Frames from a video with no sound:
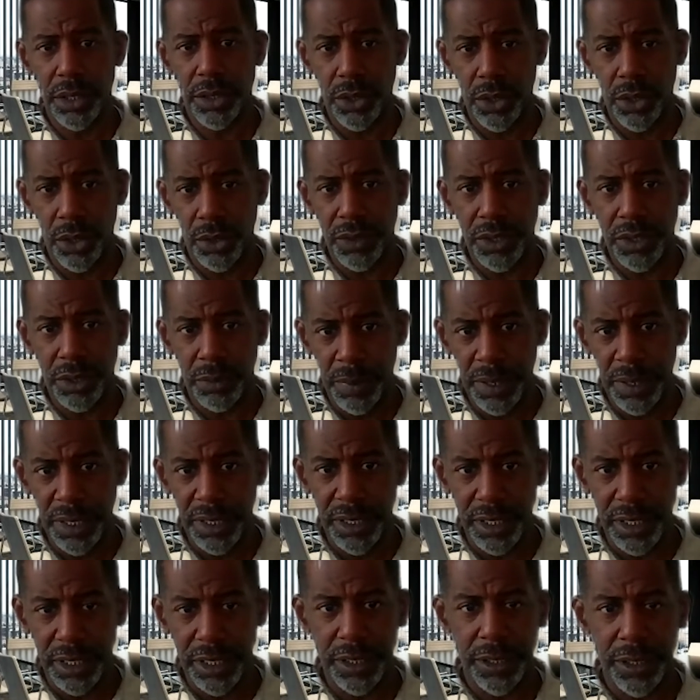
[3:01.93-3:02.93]
as a service
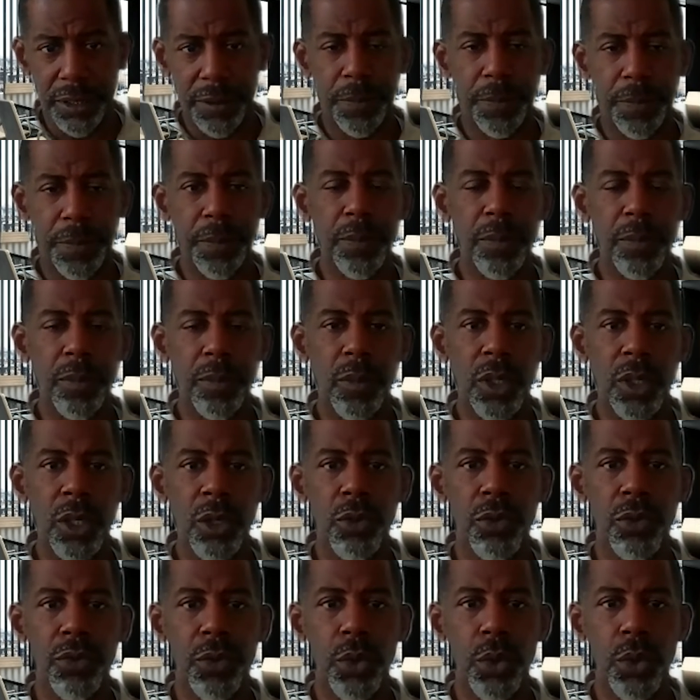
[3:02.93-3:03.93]
business
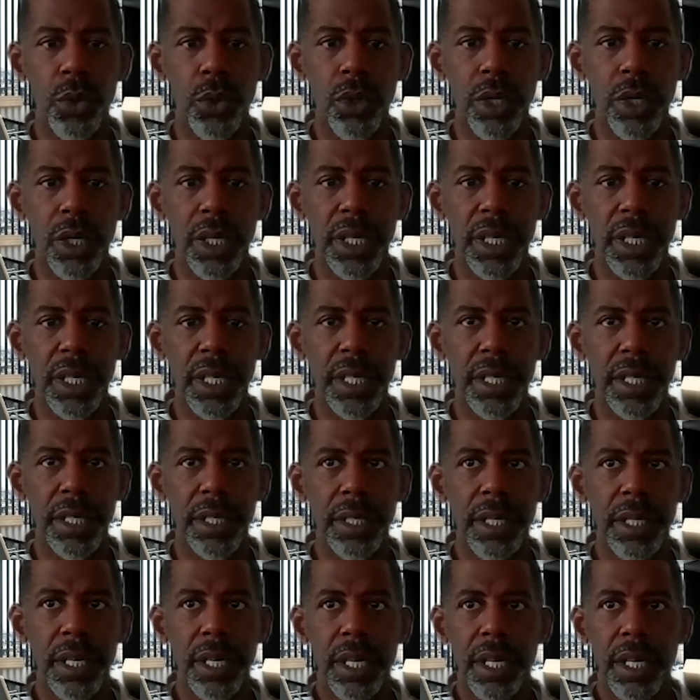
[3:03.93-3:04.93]
for
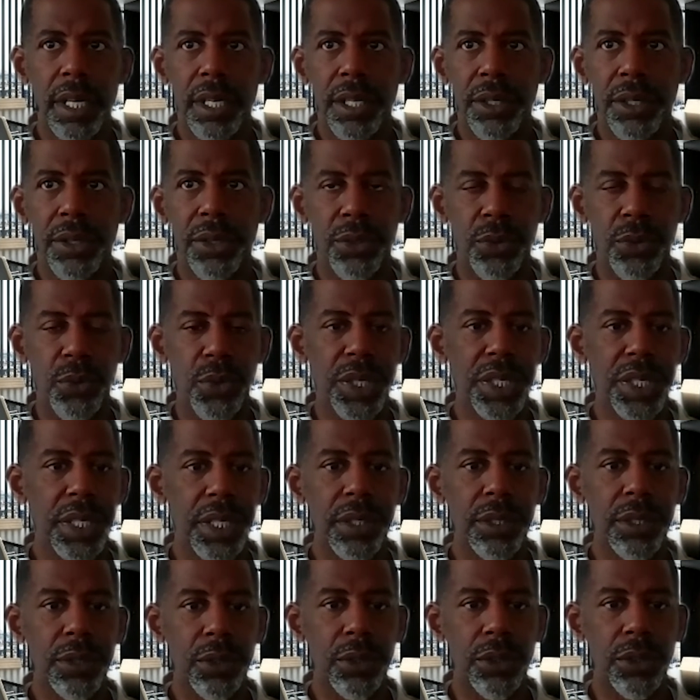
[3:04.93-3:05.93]
uh,
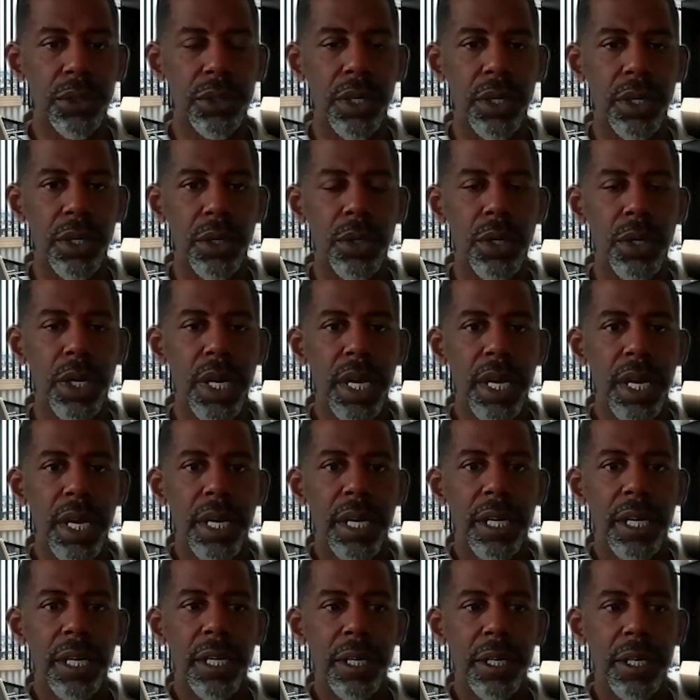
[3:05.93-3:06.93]
three years or so,
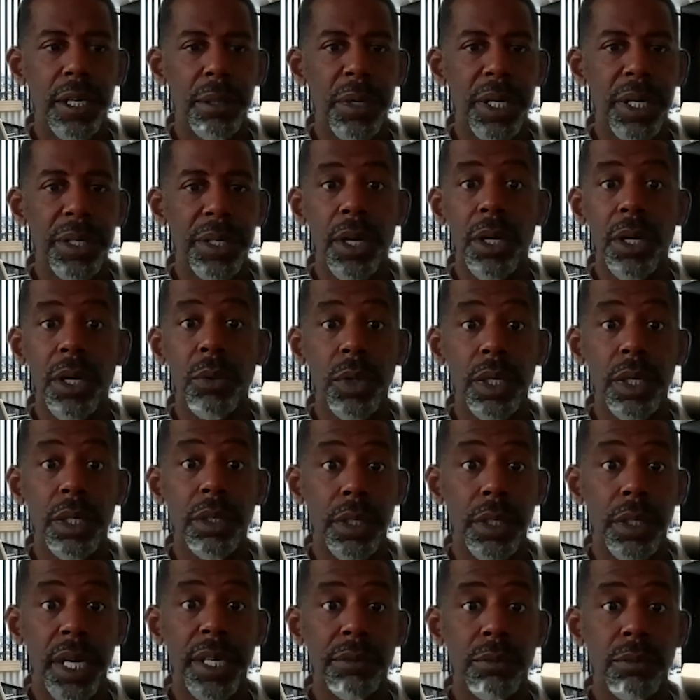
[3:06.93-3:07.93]
um, I thought,
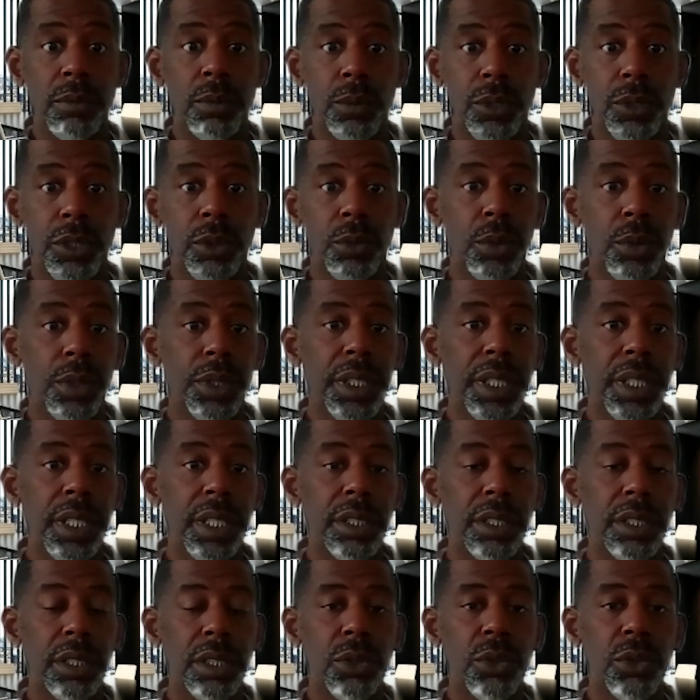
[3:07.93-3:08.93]
well, I should really
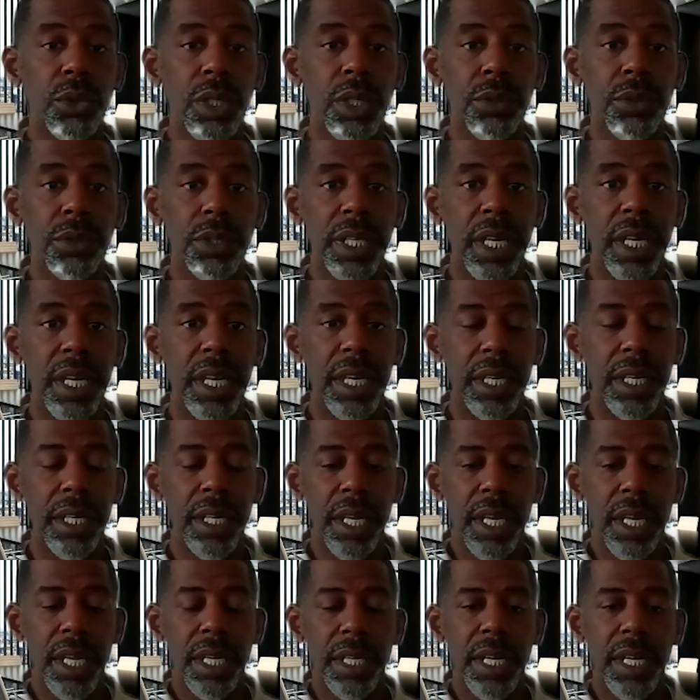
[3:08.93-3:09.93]
get into the drone
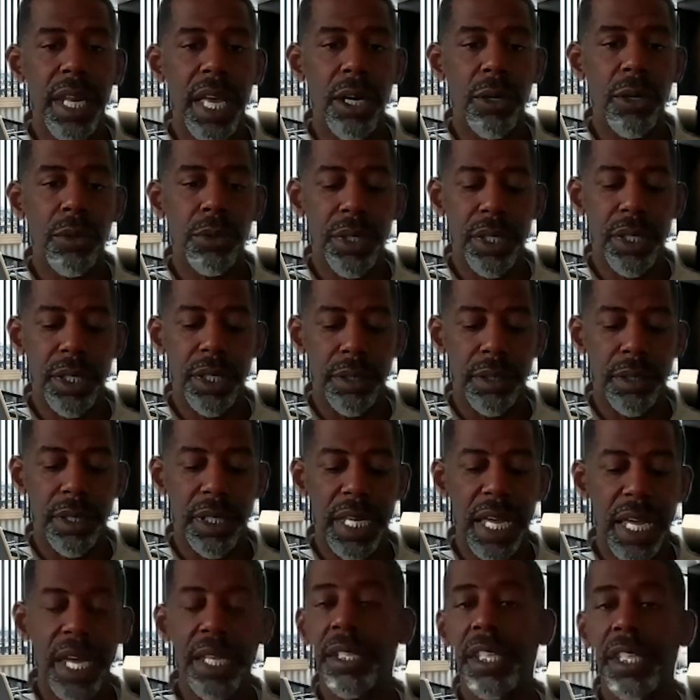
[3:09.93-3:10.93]
side. Now, the
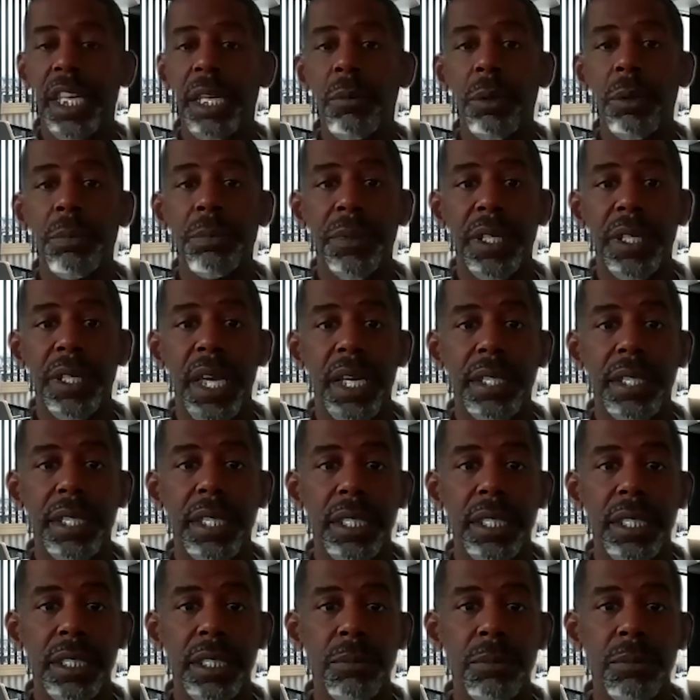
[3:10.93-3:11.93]
the guy that came up with the
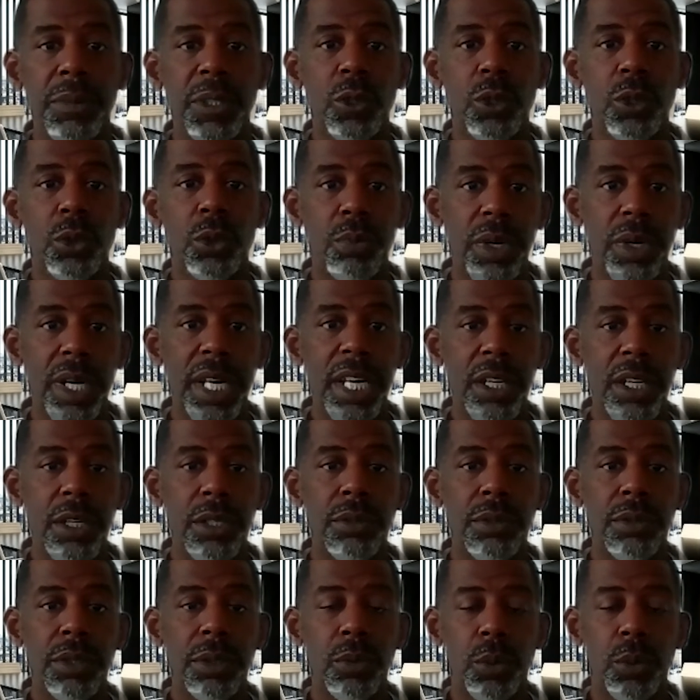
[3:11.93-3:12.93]
idea, Demetrius
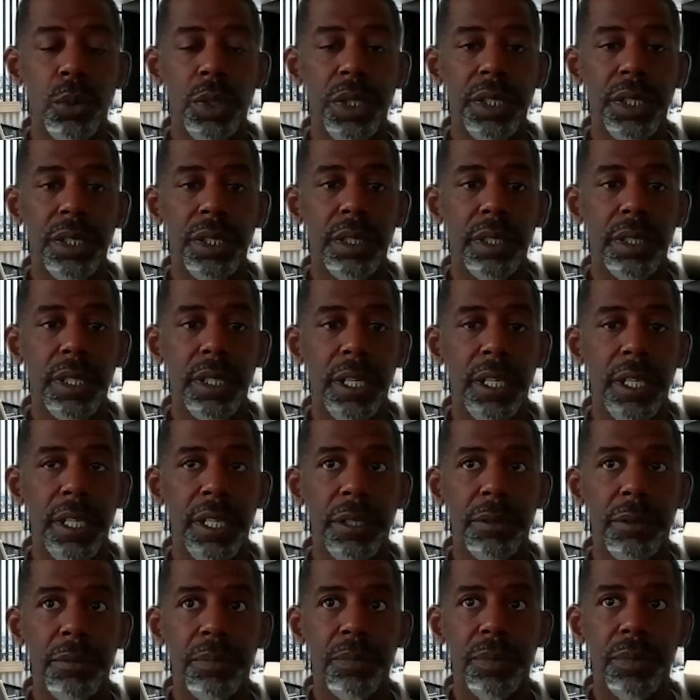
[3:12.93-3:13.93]
Brown, was
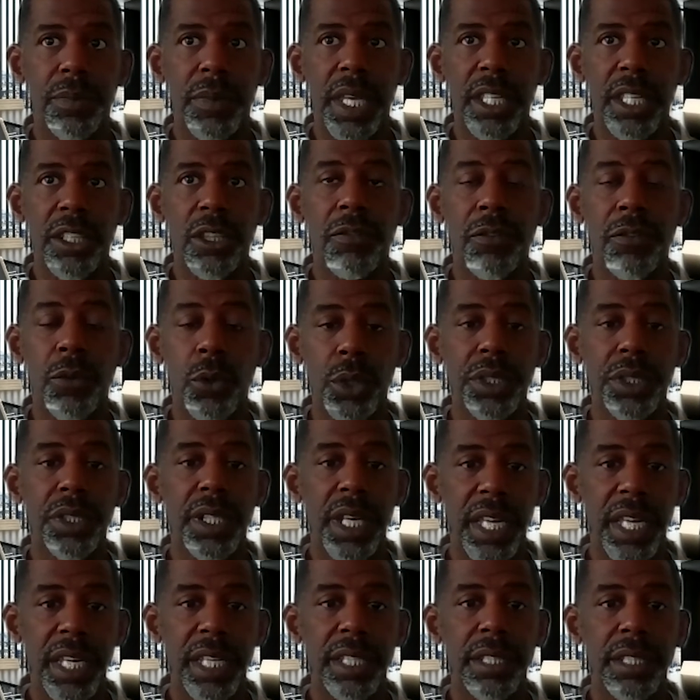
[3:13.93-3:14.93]
uh, had the
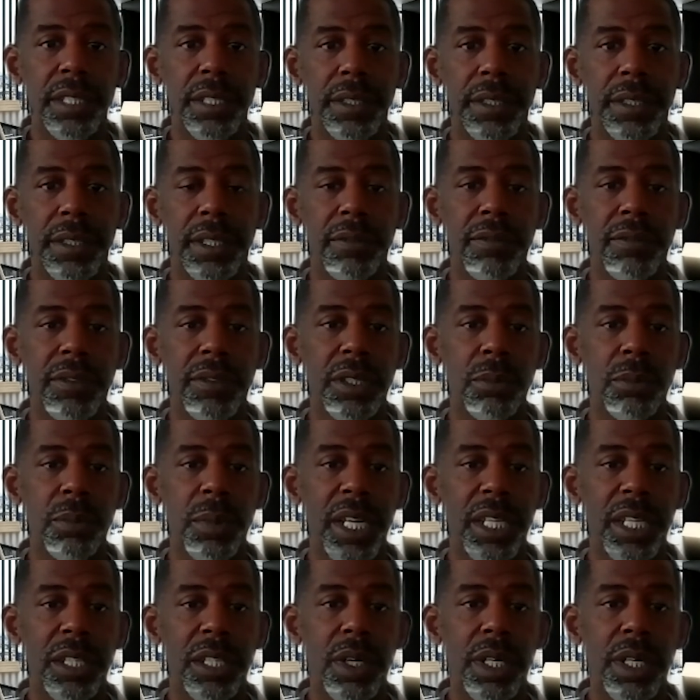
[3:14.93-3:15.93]
foresight, given
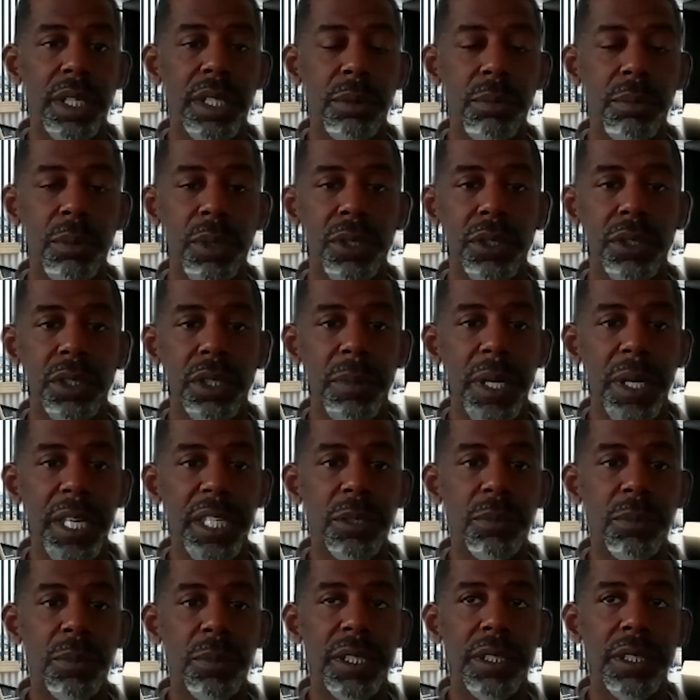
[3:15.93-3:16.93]
his background in emergency
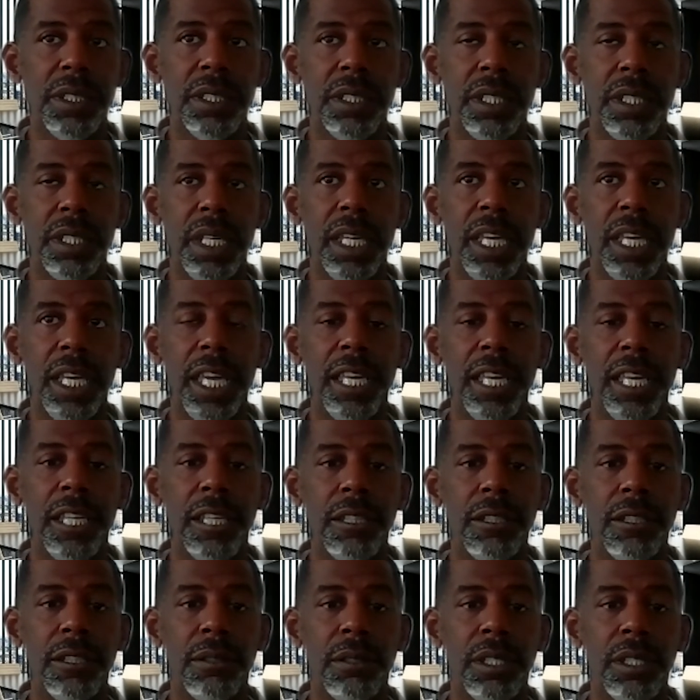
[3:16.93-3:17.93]
management, to say,
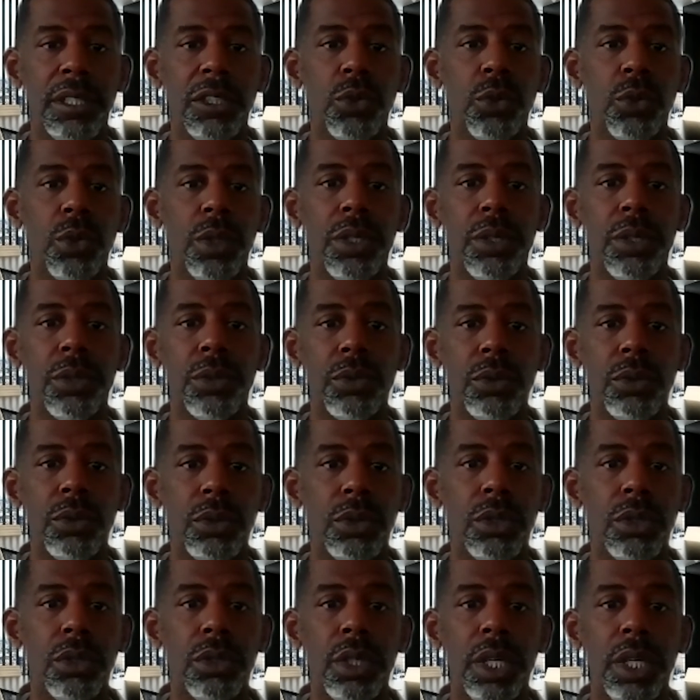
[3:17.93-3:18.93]
"Hey, these
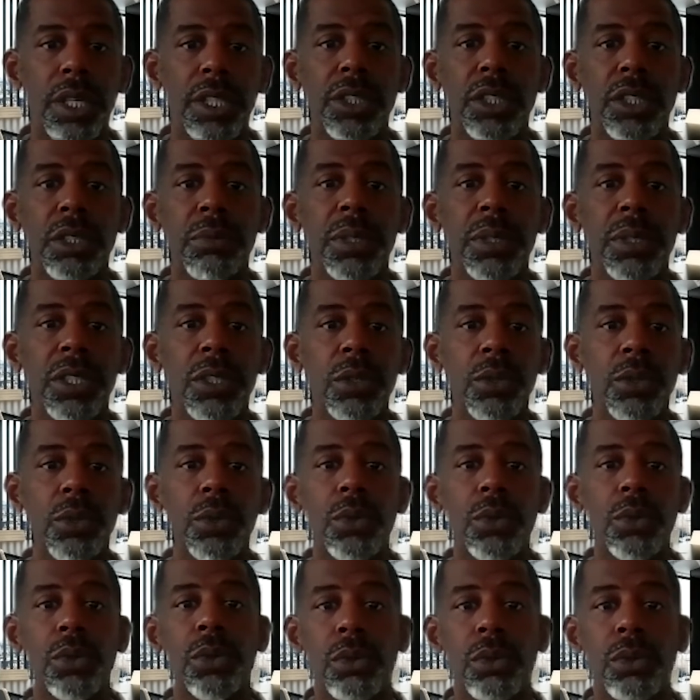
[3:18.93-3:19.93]
drones uh, should be
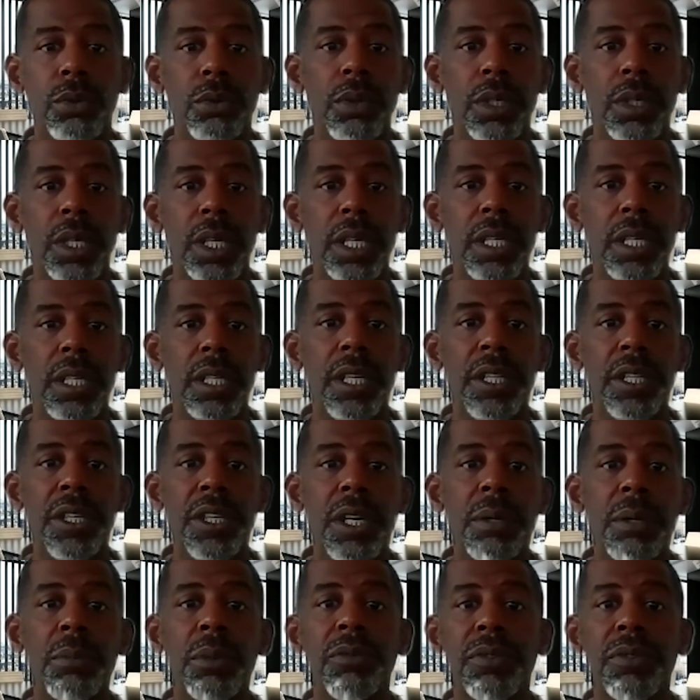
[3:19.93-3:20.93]
used in
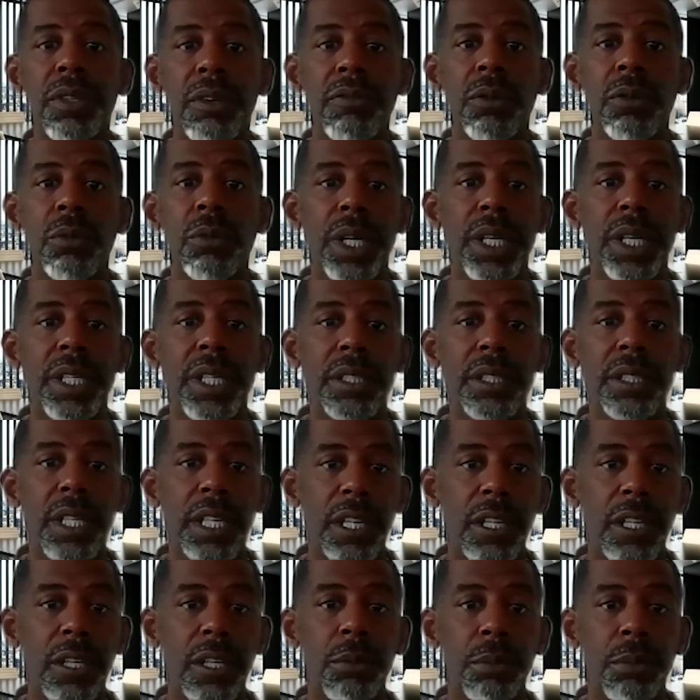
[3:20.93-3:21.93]
a number of different
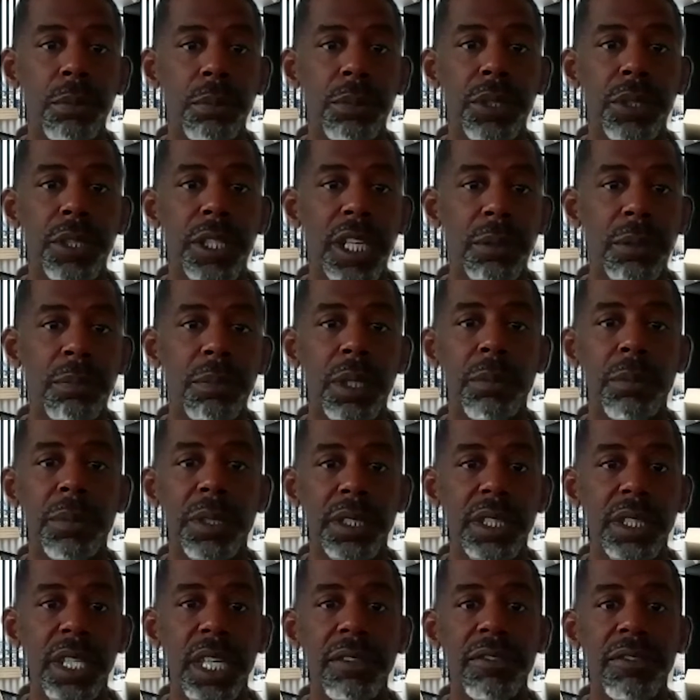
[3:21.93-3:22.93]
ways to help protect
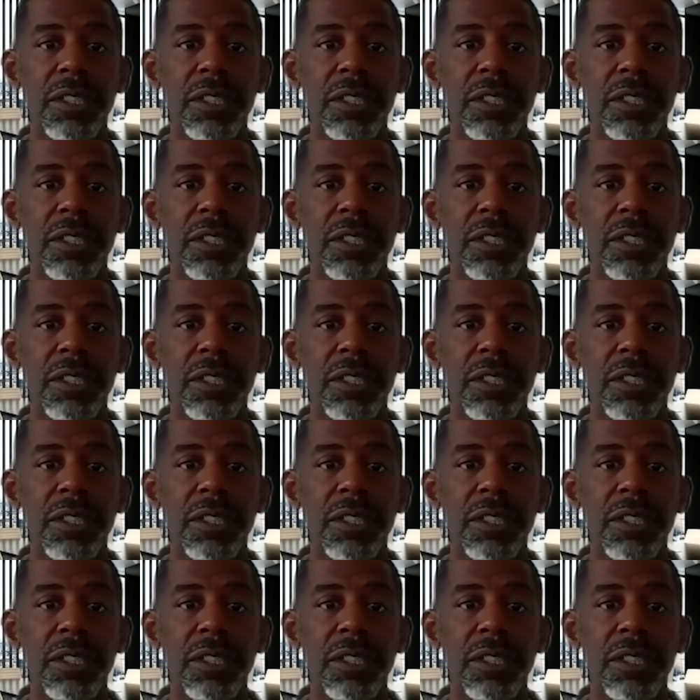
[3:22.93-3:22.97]
public